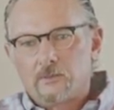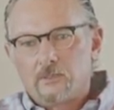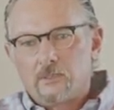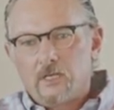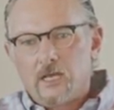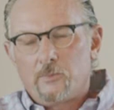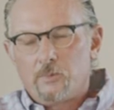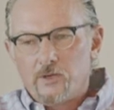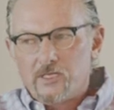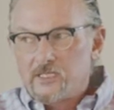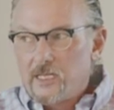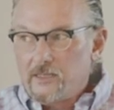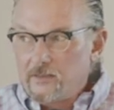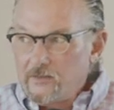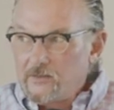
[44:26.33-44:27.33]
I
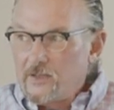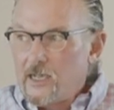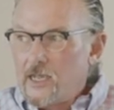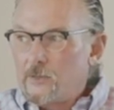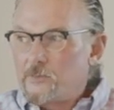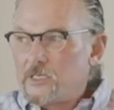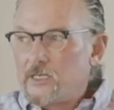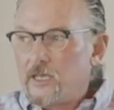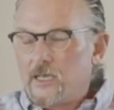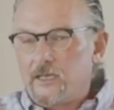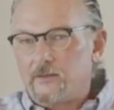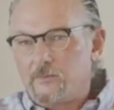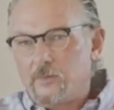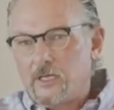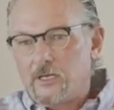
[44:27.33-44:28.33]
appreciate this time
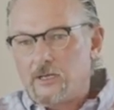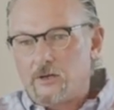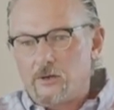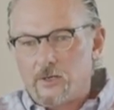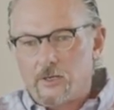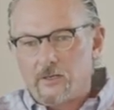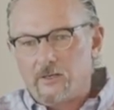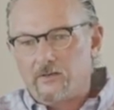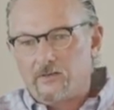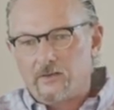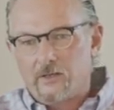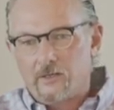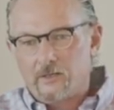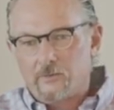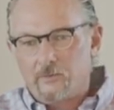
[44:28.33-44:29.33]
today being heard.
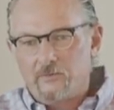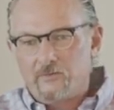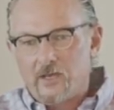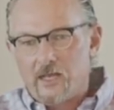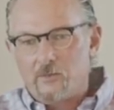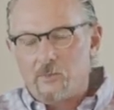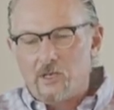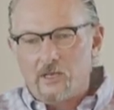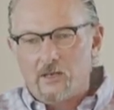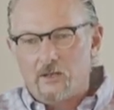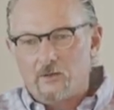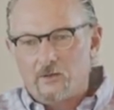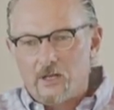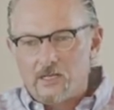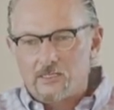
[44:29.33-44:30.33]
We've kind of been in the
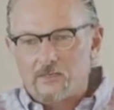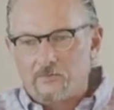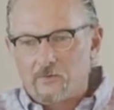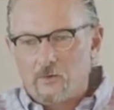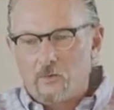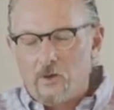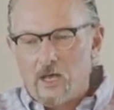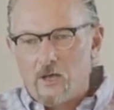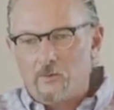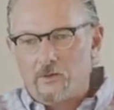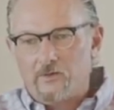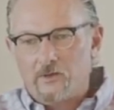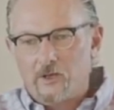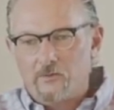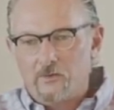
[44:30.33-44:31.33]
closet for a while
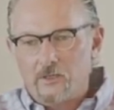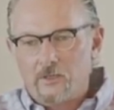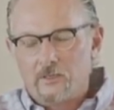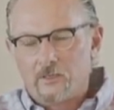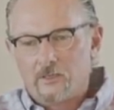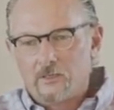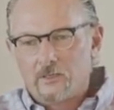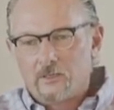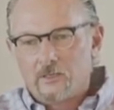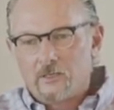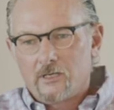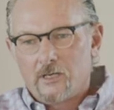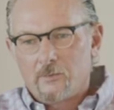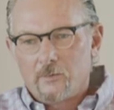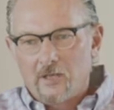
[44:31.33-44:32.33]
with COVID.
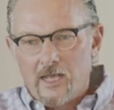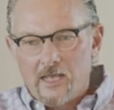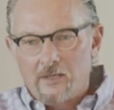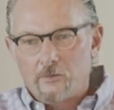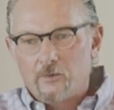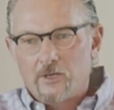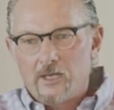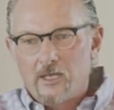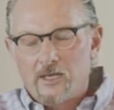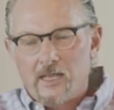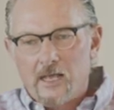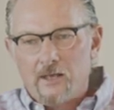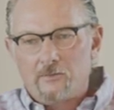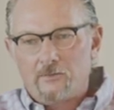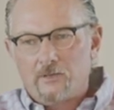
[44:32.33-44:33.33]
I'm glad that we're getting
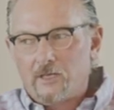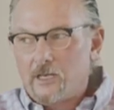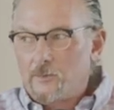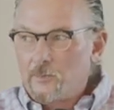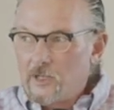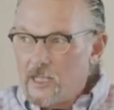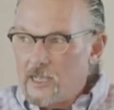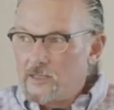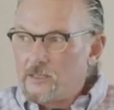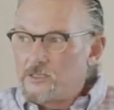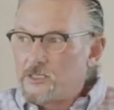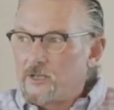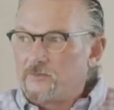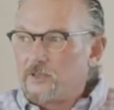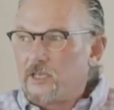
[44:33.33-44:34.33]
out, and I'm glad that
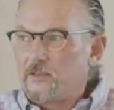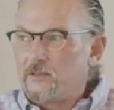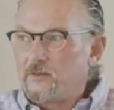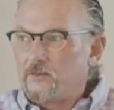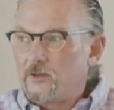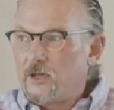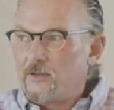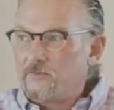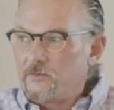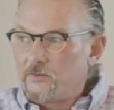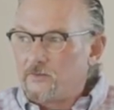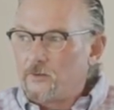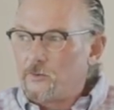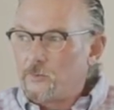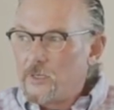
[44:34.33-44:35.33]
y'all kicked this off
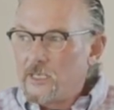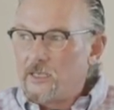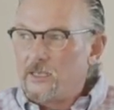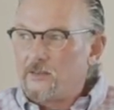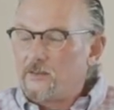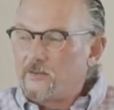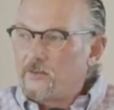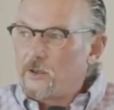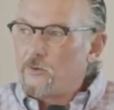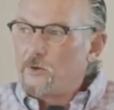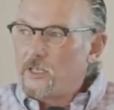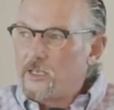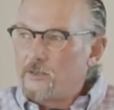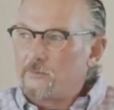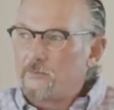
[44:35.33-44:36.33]
so we can get this going
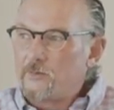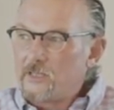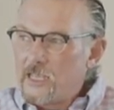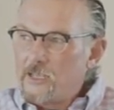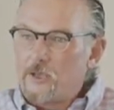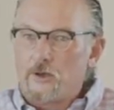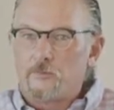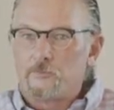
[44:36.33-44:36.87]
again. Thank y'all.